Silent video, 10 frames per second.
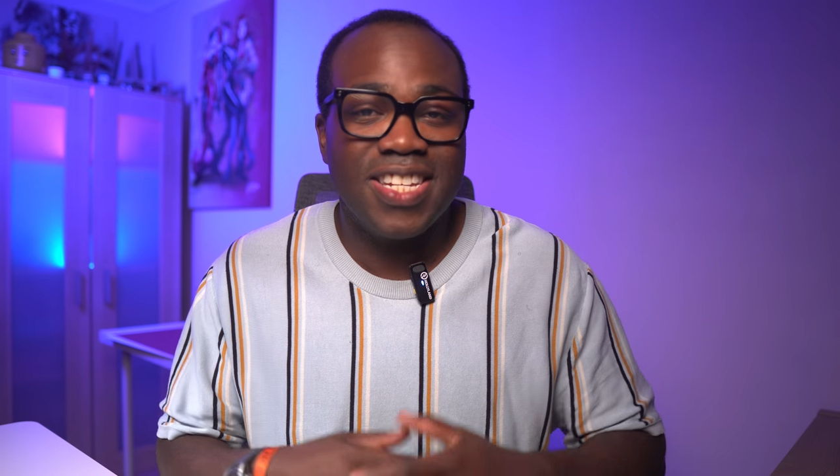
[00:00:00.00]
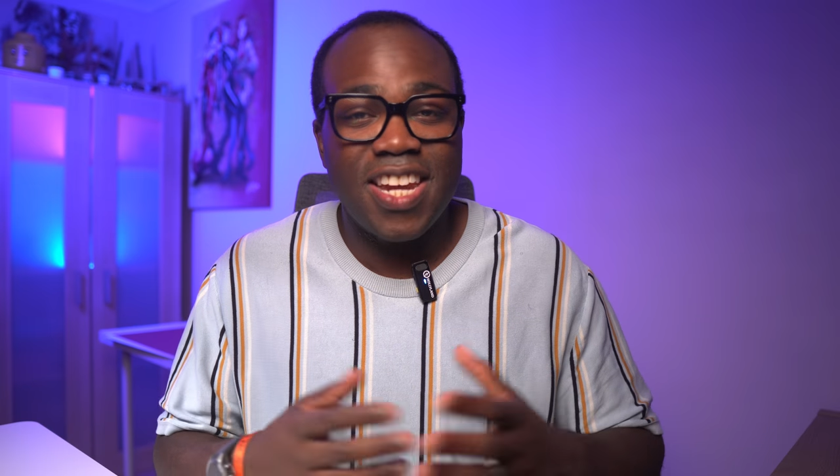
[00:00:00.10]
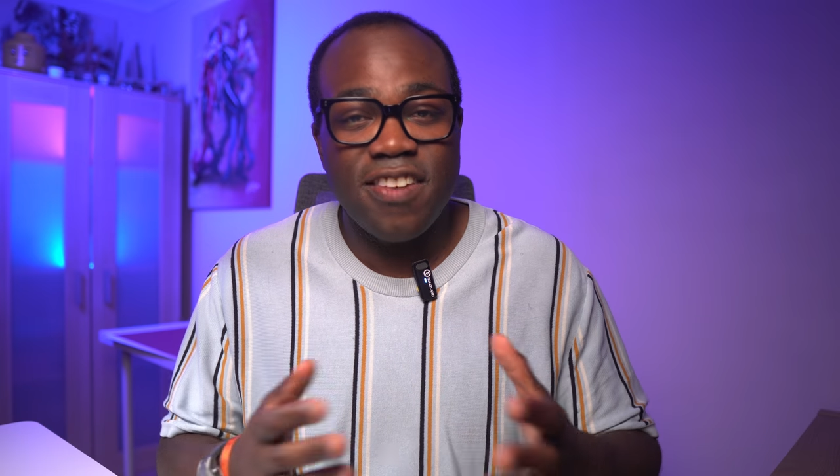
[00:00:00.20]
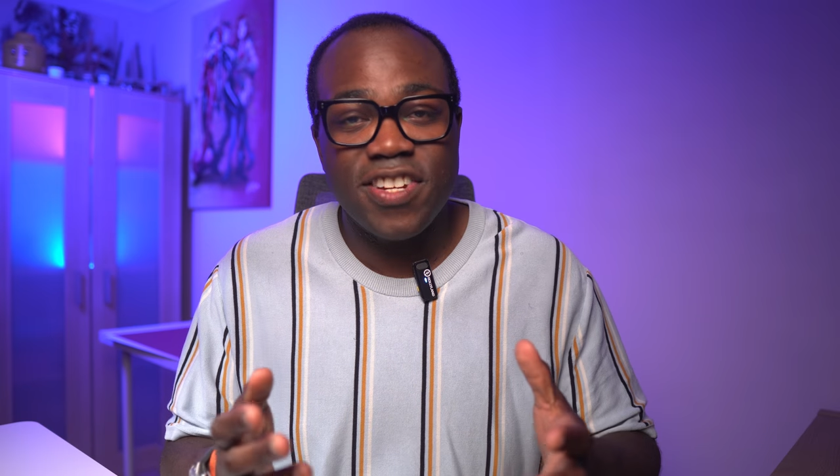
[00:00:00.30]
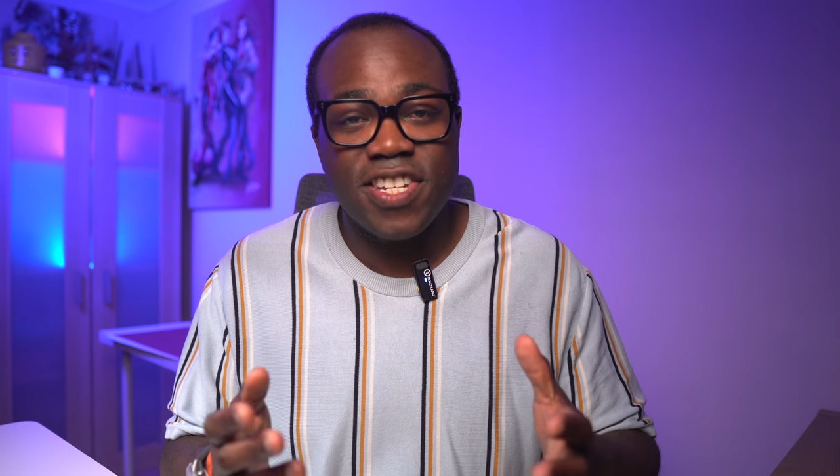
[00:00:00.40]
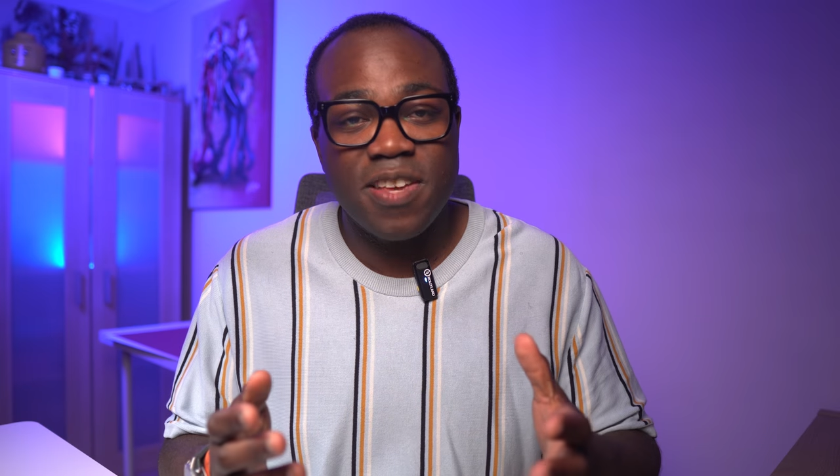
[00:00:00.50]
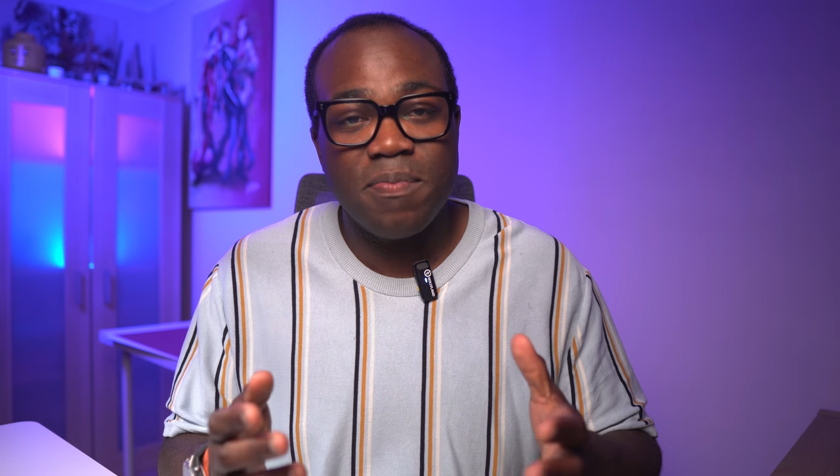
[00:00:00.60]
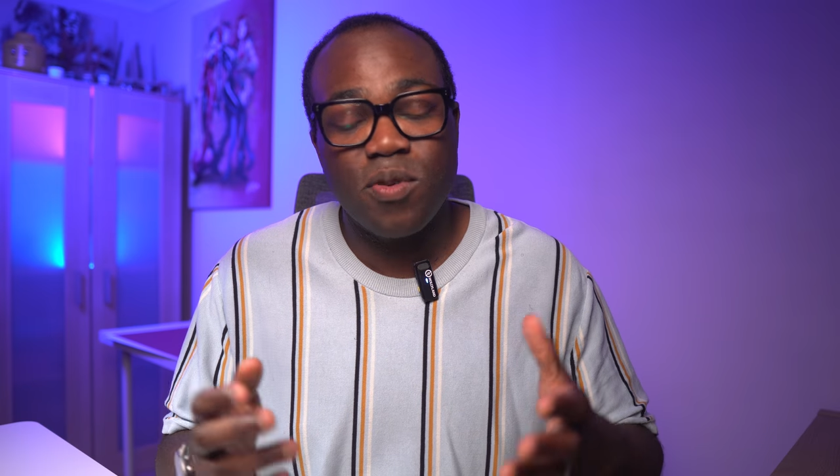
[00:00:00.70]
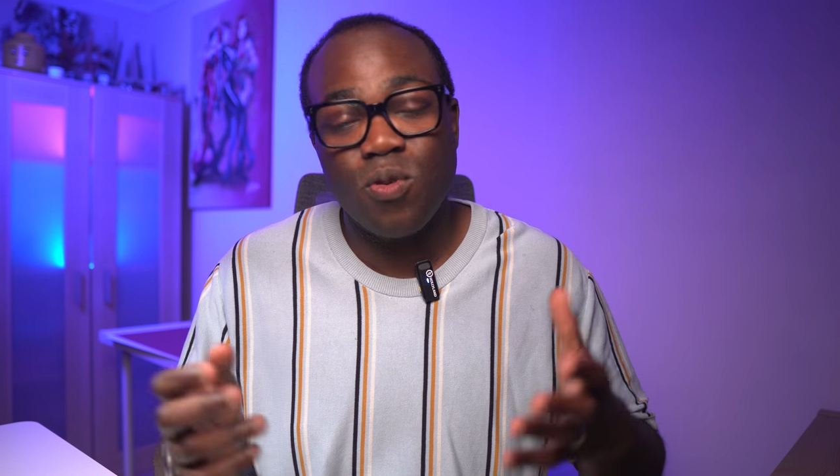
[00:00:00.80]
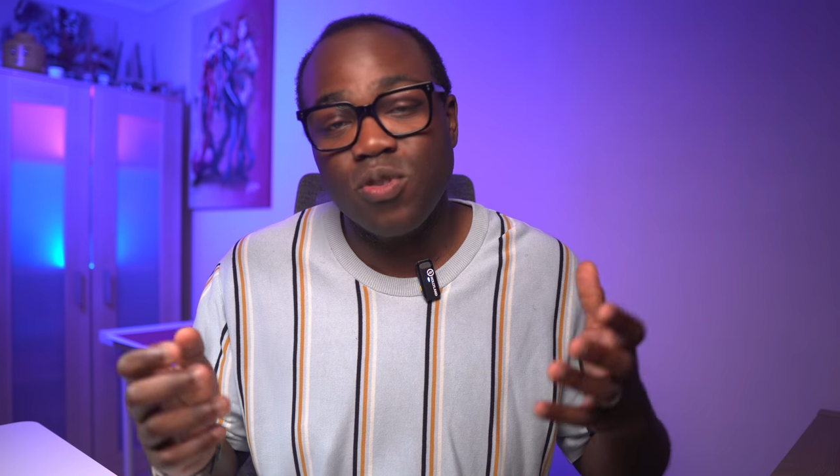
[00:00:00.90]
Cherish
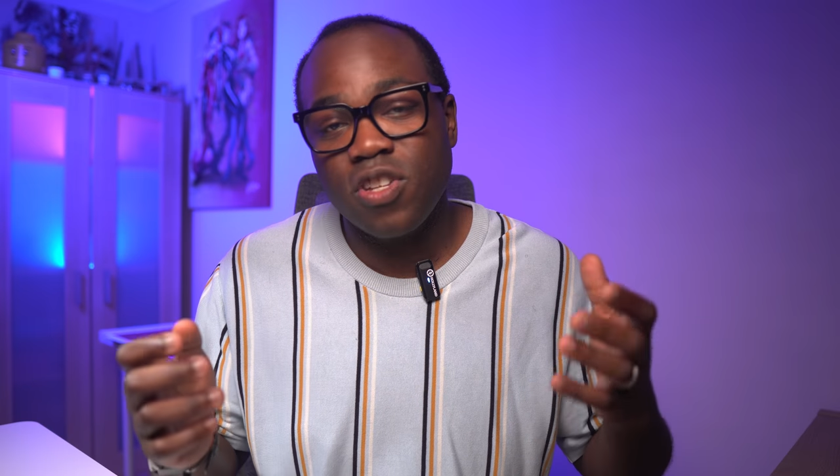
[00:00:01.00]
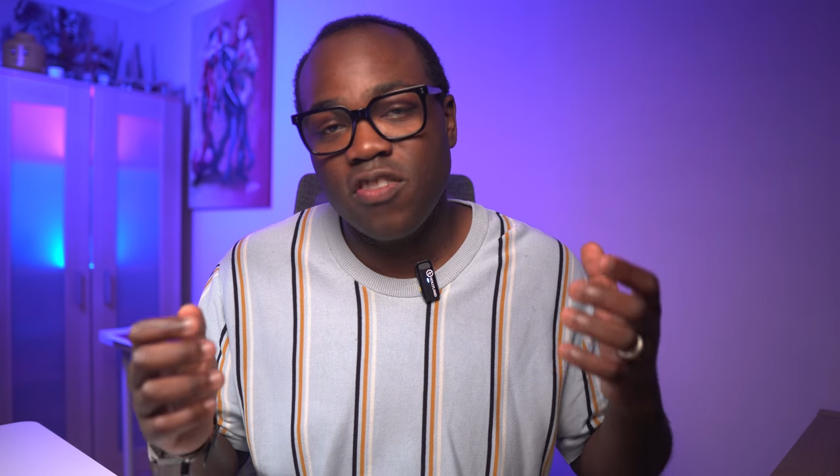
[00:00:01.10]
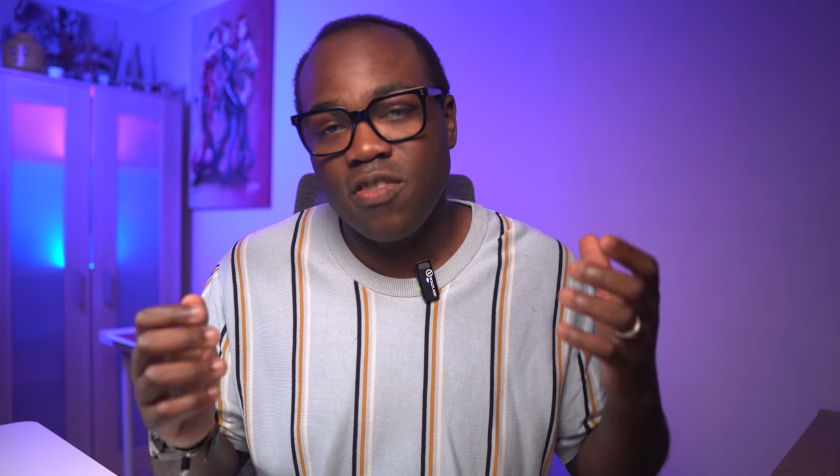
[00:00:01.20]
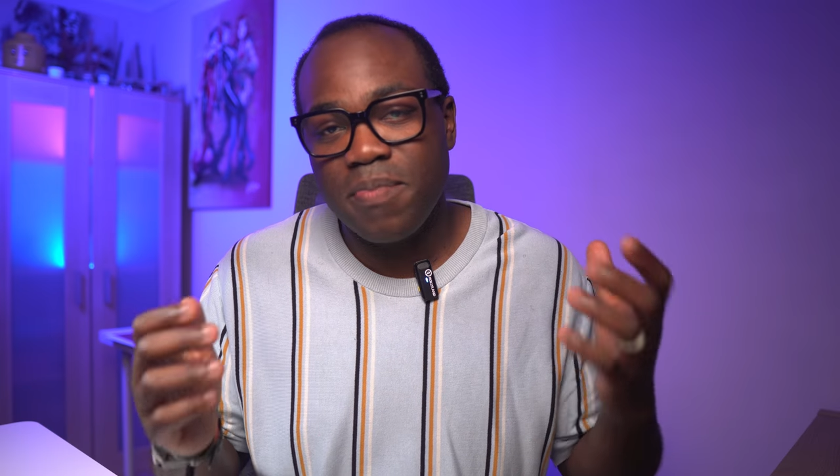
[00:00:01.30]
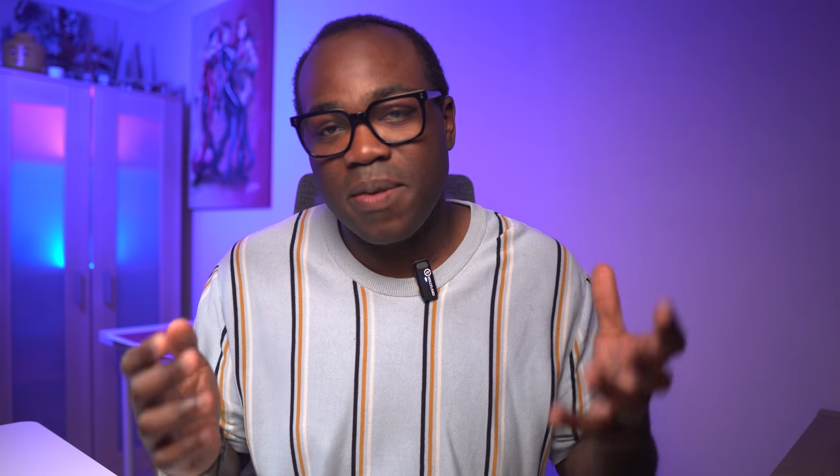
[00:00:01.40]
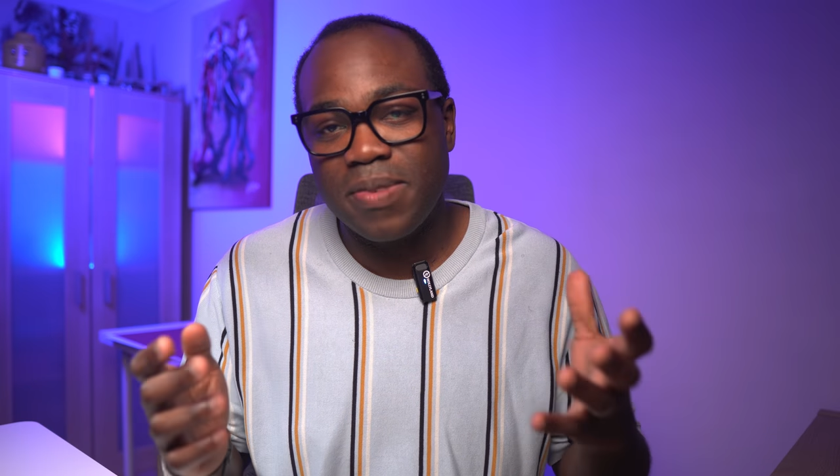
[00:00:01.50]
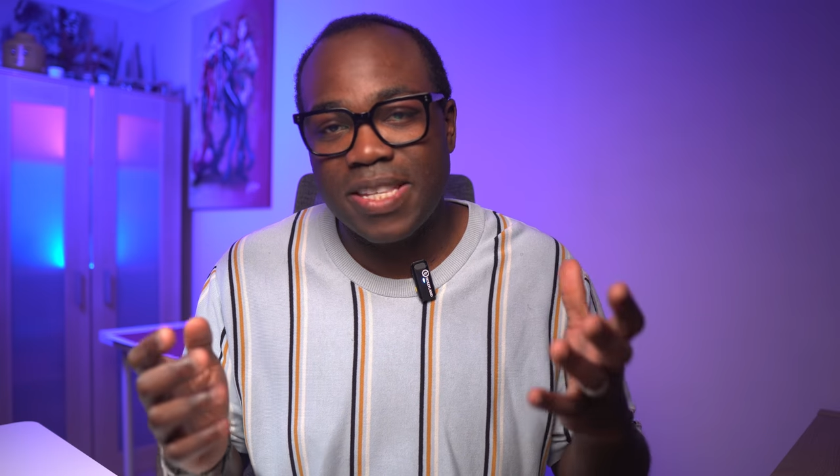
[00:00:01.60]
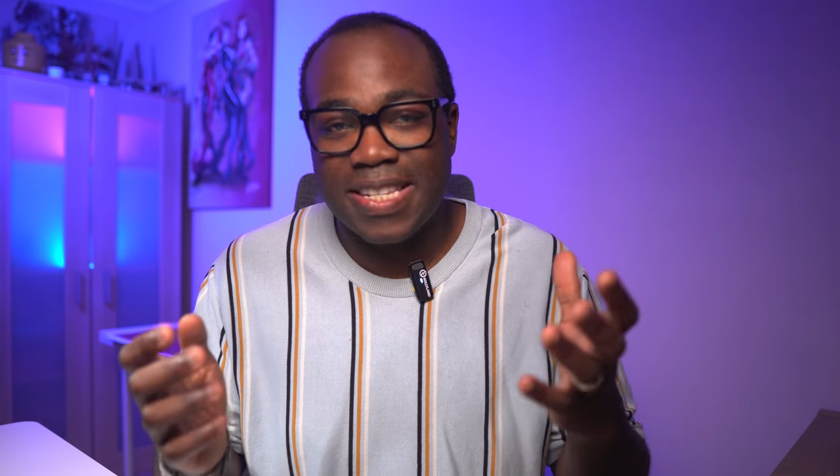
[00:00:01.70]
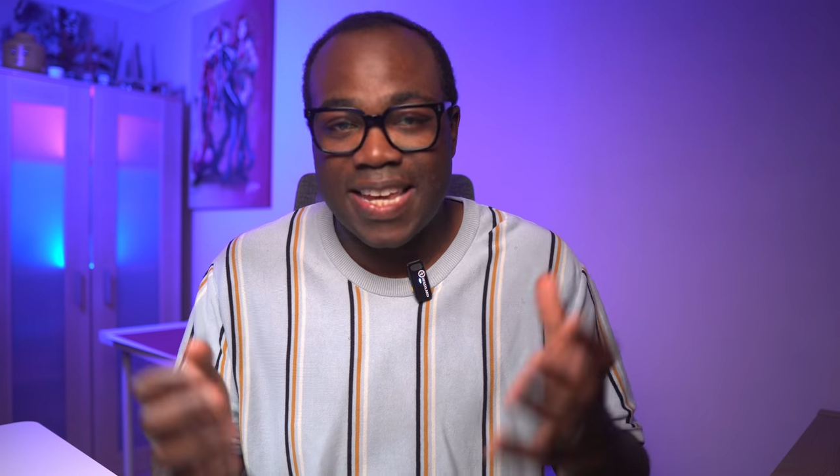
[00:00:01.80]
them, but also remember to